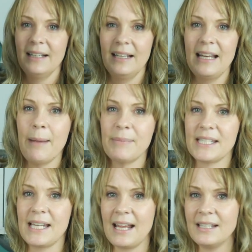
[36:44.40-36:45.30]
lap
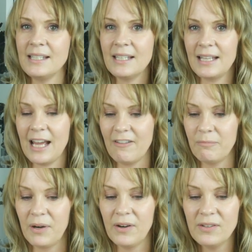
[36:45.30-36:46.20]
stand that
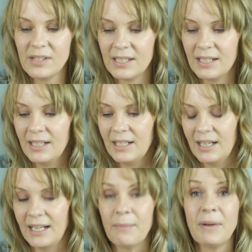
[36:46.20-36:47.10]
I've bought,
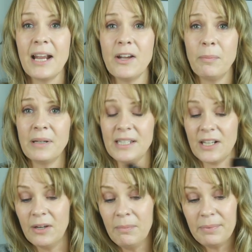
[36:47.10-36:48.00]
and then when I opened
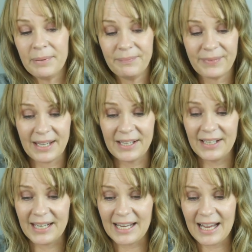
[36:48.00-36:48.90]
it up
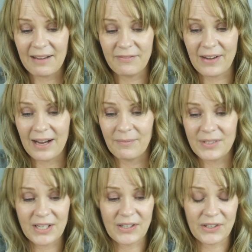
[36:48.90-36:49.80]
earlier I
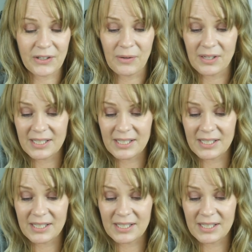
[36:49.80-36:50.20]
found another cross